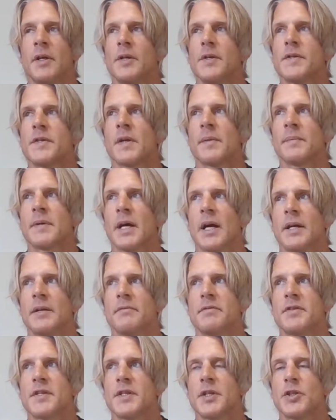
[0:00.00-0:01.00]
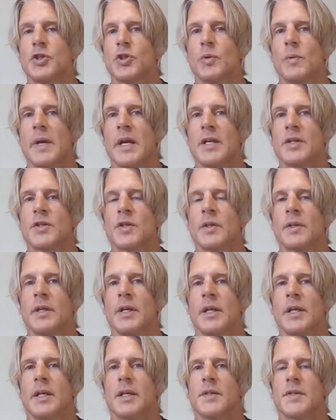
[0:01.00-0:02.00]
some kind of situation,
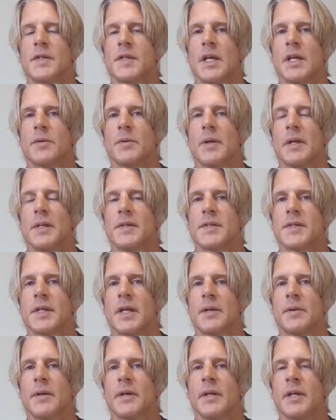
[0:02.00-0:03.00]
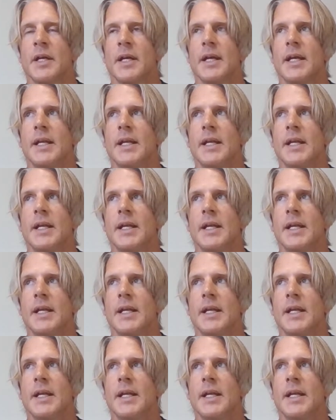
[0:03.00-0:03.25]
etc., etc.